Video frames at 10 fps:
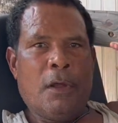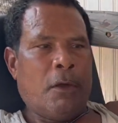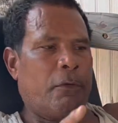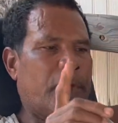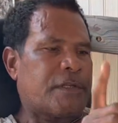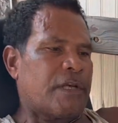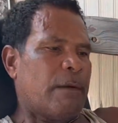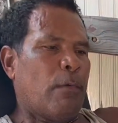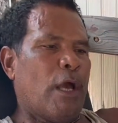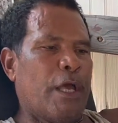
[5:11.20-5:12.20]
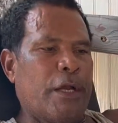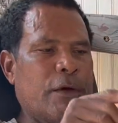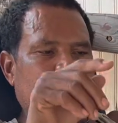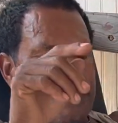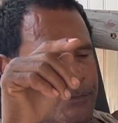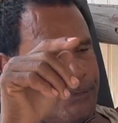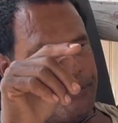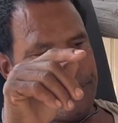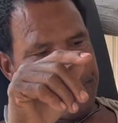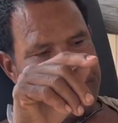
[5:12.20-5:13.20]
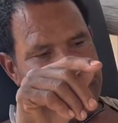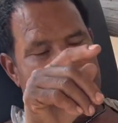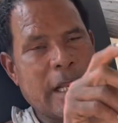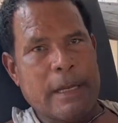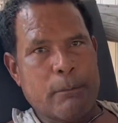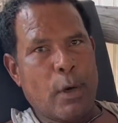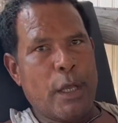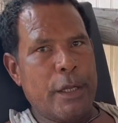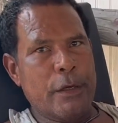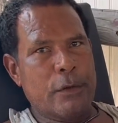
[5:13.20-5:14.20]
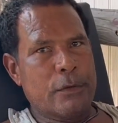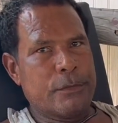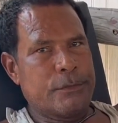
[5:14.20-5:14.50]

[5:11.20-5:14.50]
Richard Bynoe, Lynn Bynoe.